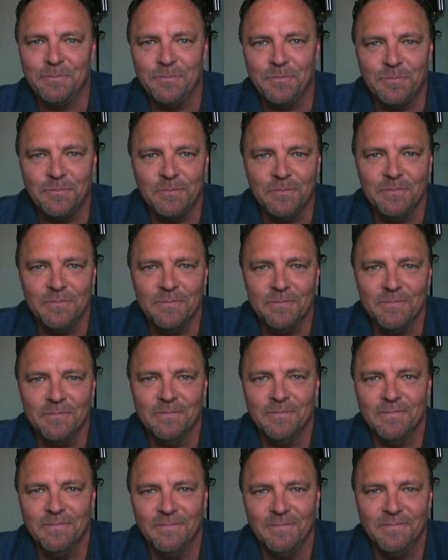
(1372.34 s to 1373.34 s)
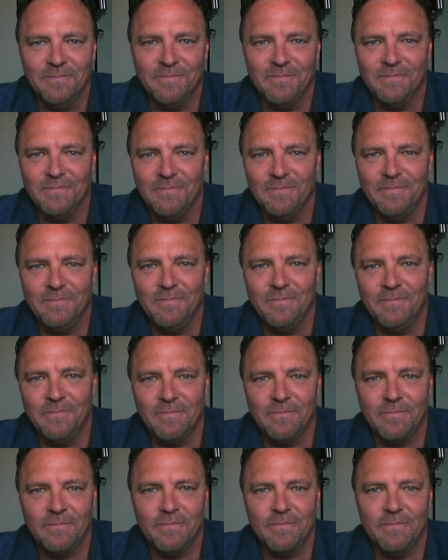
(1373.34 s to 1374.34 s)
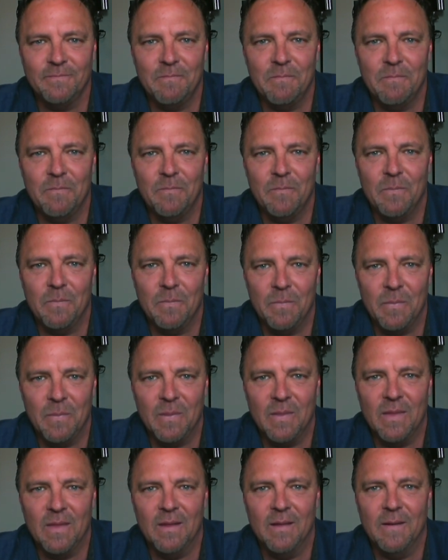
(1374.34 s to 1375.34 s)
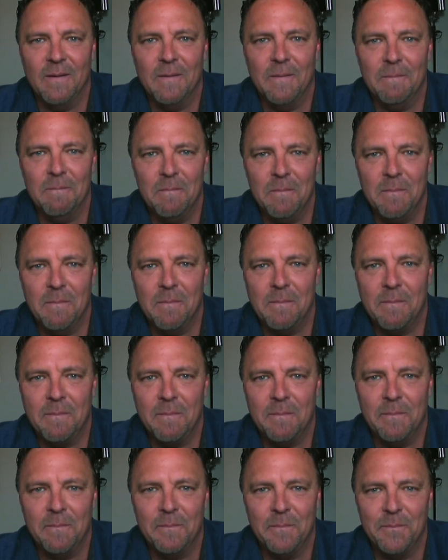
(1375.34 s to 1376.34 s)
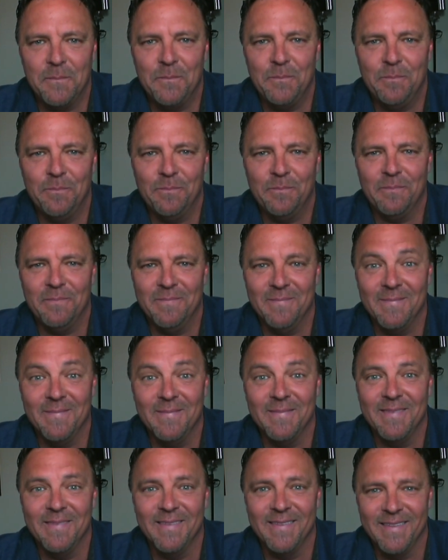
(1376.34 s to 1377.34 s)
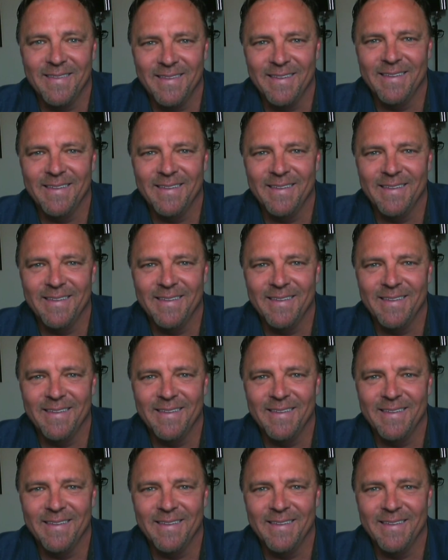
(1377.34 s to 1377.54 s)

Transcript: [no speech]